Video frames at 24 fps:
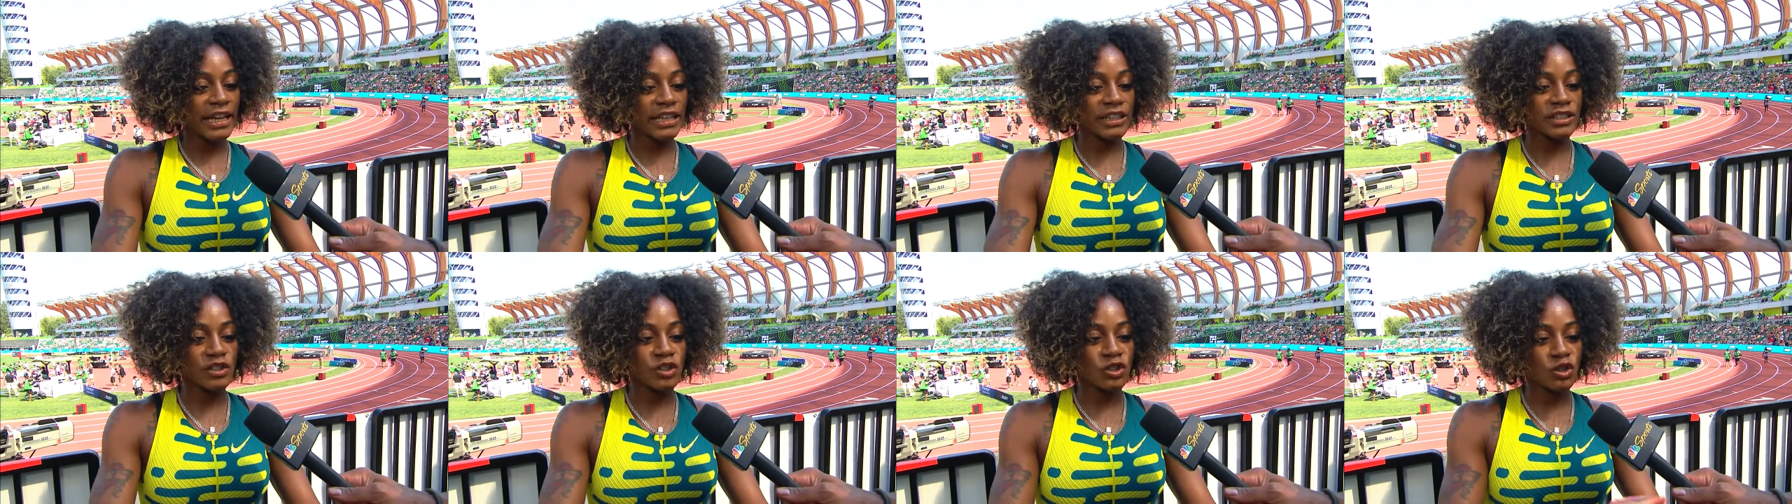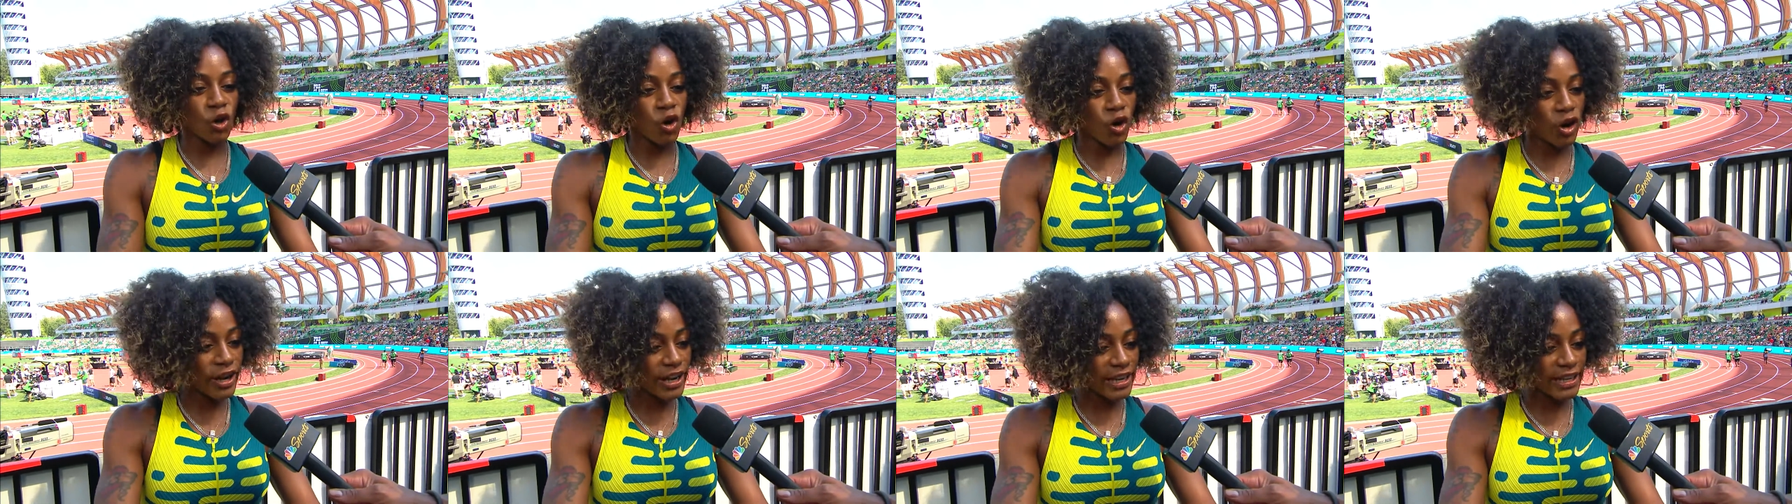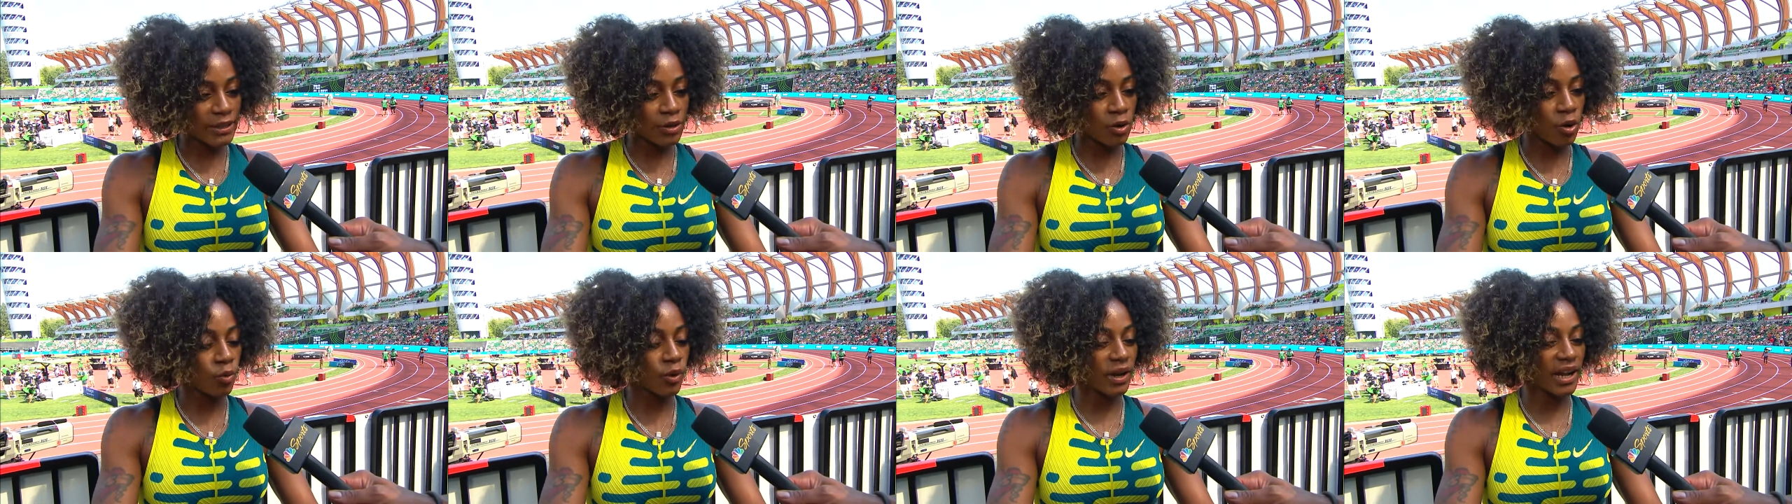
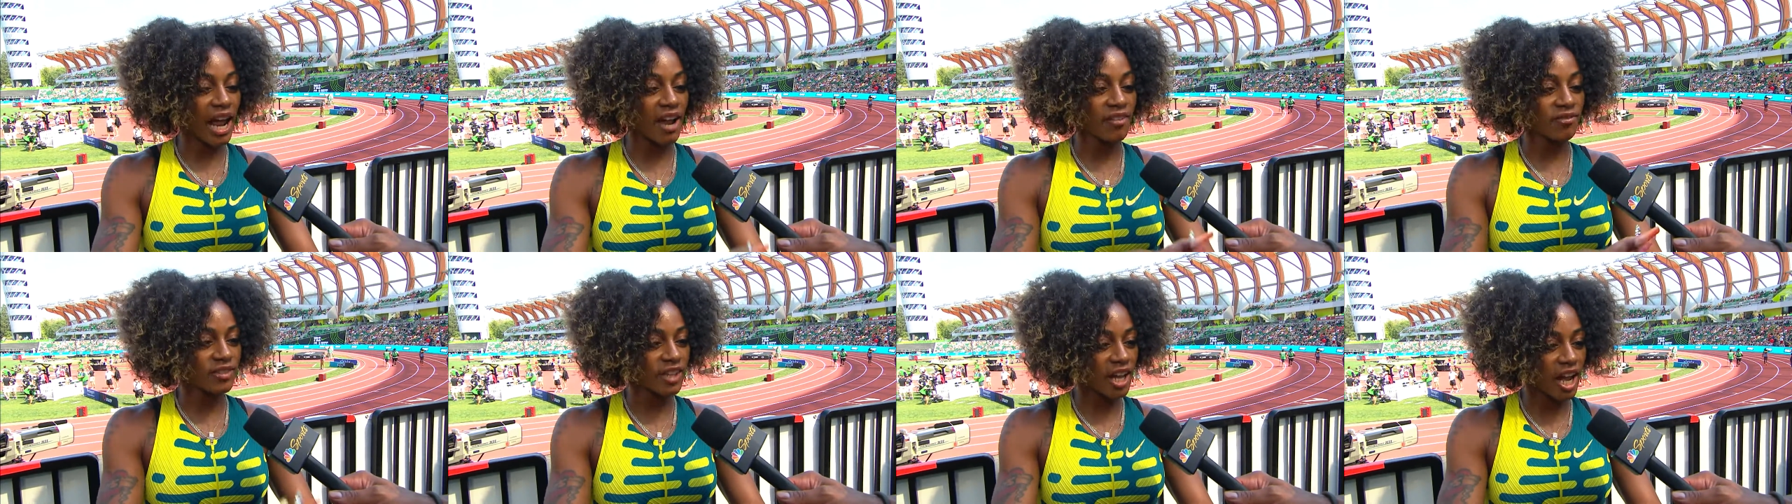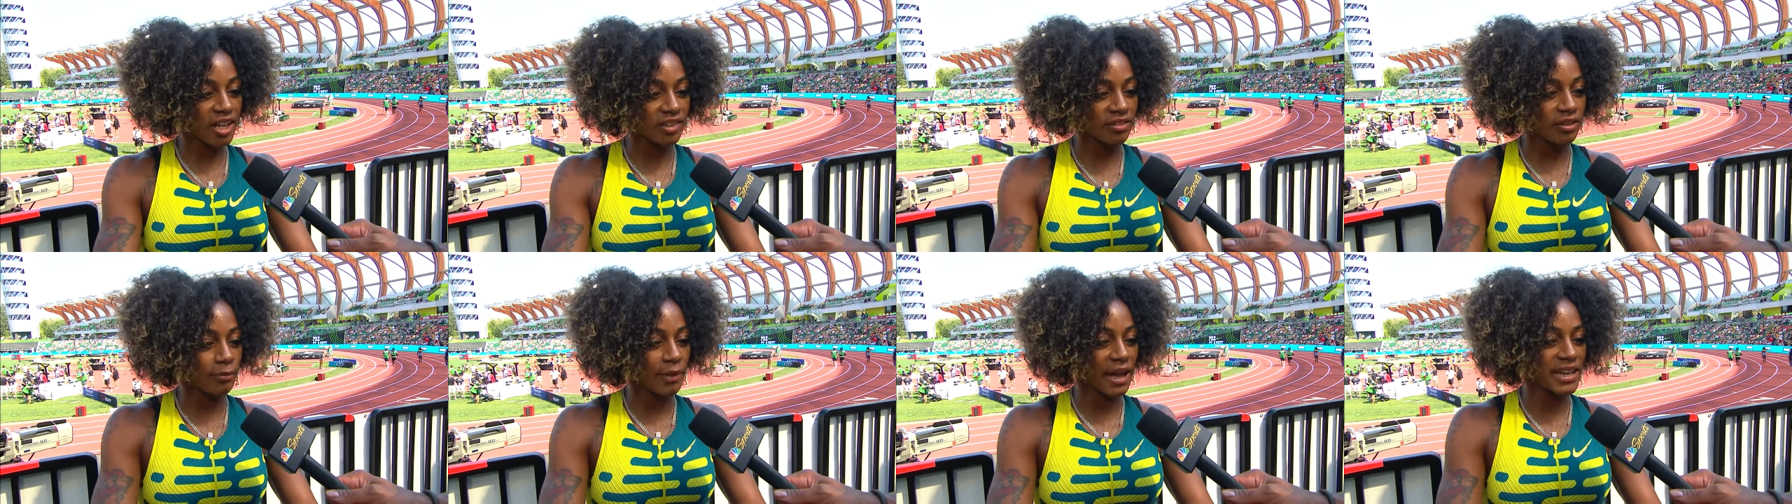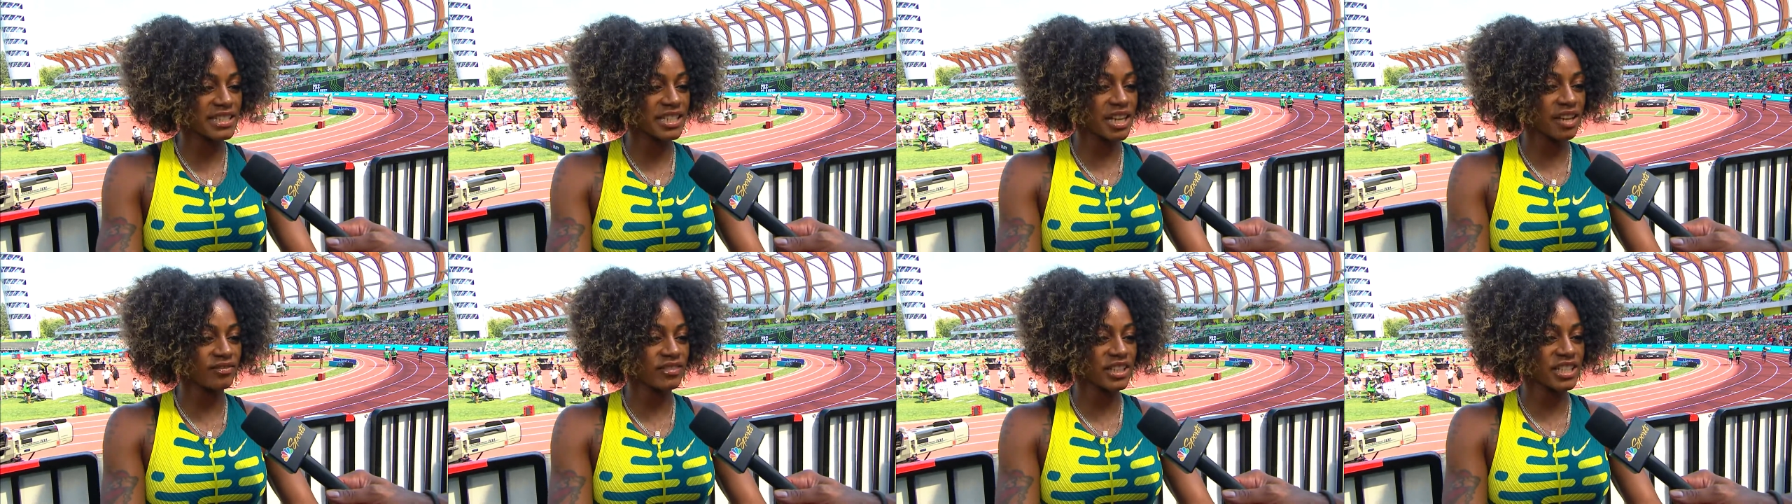enjoying what I've done for
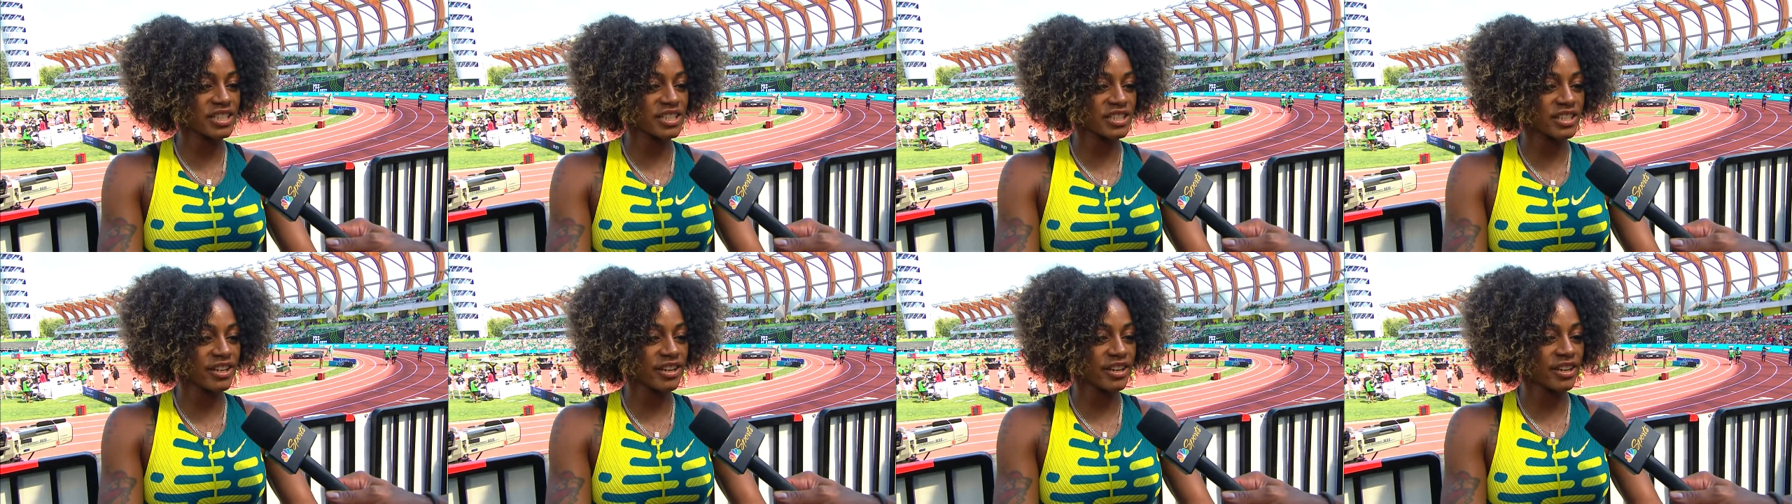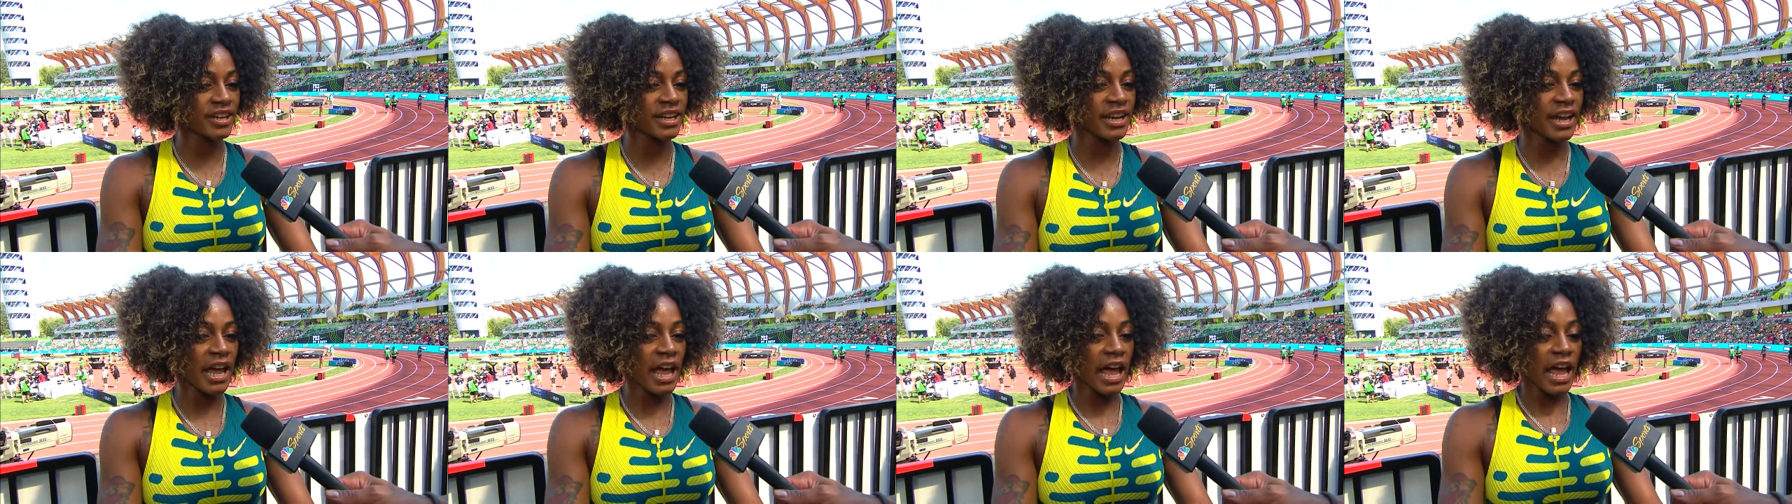myself this year,